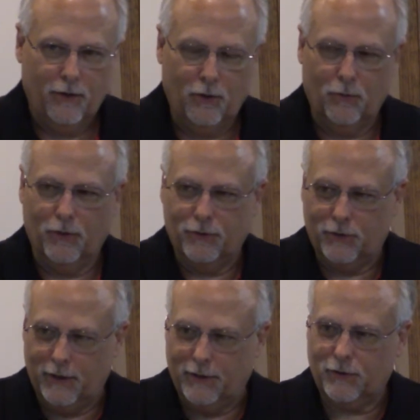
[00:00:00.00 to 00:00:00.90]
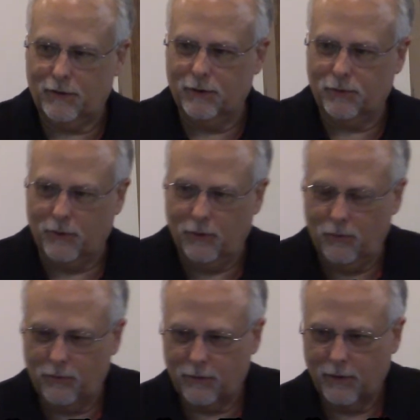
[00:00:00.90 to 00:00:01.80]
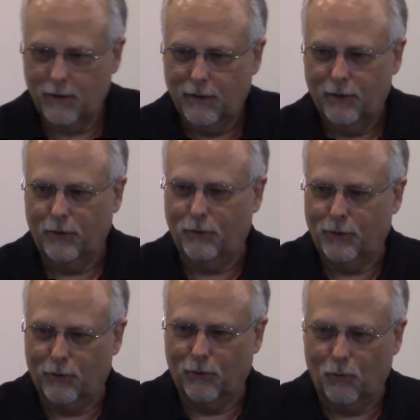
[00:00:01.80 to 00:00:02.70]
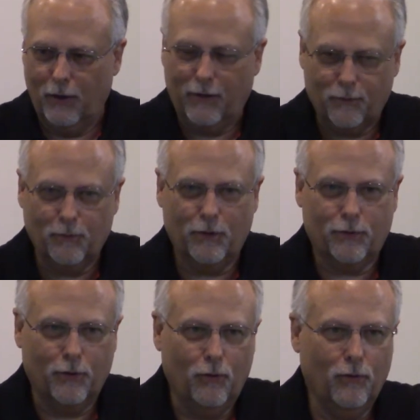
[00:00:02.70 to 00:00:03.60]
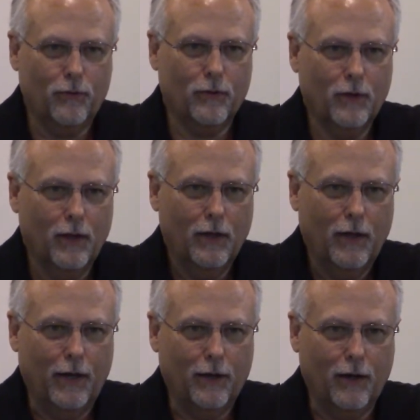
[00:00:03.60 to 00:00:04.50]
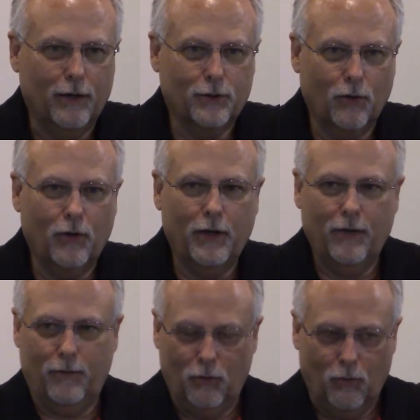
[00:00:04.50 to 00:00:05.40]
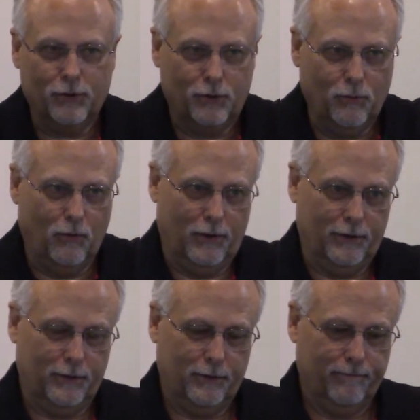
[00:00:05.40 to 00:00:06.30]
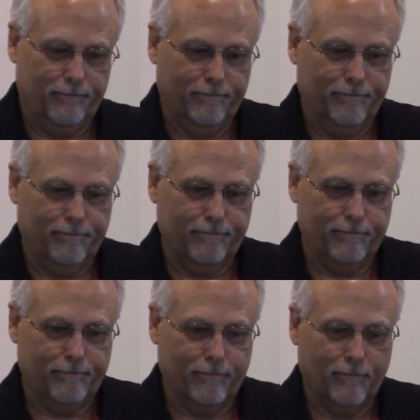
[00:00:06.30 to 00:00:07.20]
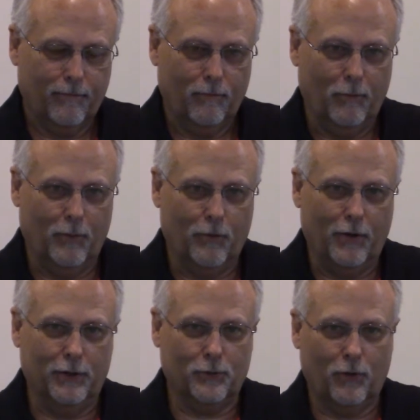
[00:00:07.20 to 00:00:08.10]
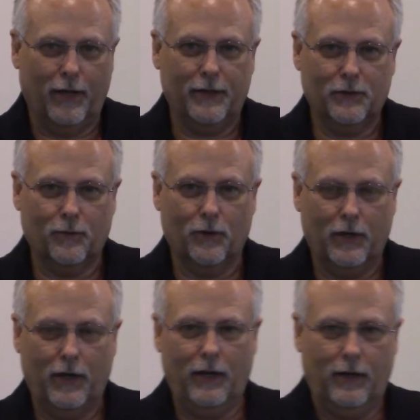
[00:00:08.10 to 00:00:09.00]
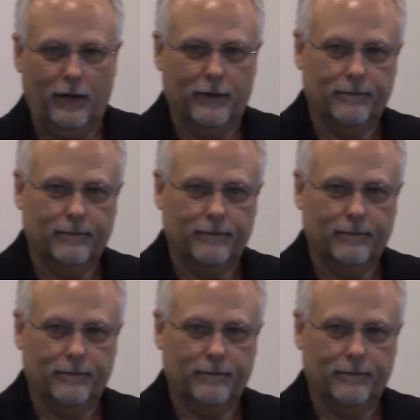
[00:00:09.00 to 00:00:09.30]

You resist the truth, you turn away from the truth, and God's going to give you what you want. Remember, Israel asked for a king.